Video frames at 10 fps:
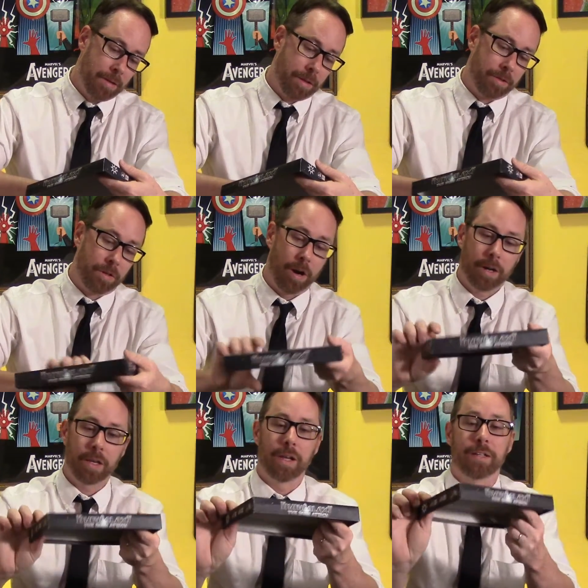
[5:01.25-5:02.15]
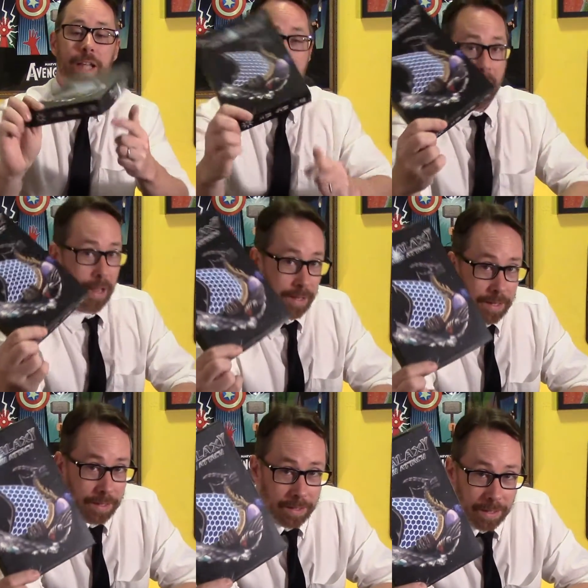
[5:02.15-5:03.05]
the Dark Attack.
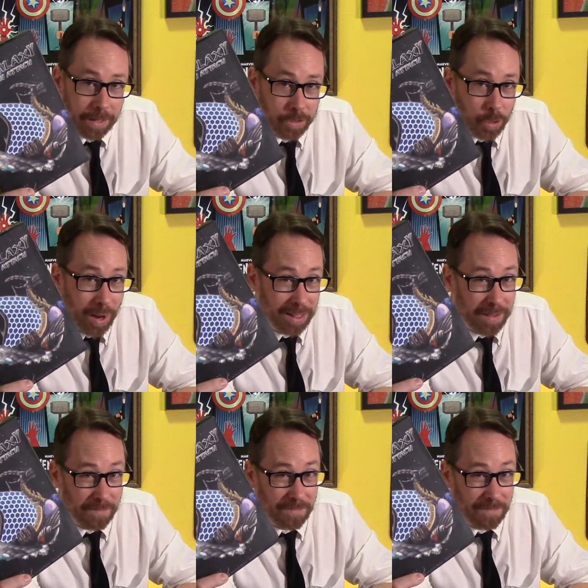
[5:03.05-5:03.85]
So I love